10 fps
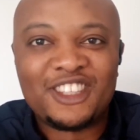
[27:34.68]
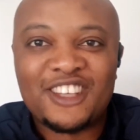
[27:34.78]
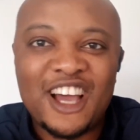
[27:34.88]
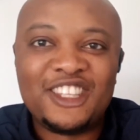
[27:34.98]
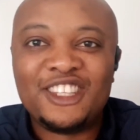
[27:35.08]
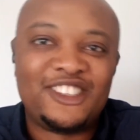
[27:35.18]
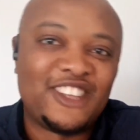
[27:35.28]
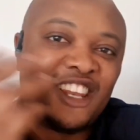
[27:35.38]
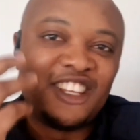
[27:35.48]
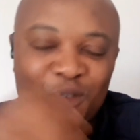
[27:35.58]
not yet at the
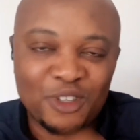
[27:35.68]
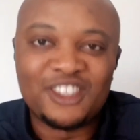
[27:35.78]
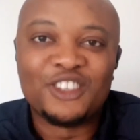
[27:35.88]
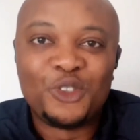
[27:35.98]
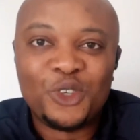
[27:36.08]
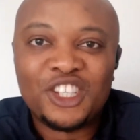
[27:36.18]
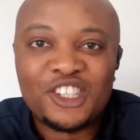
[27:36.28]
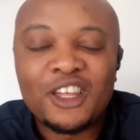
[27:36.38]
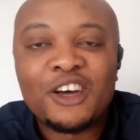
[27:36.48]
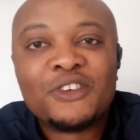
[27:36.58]
zenith. We're still
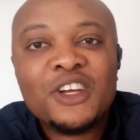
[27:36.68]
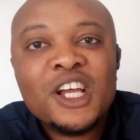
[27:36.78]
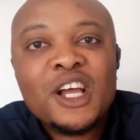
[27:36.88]
doing stuff.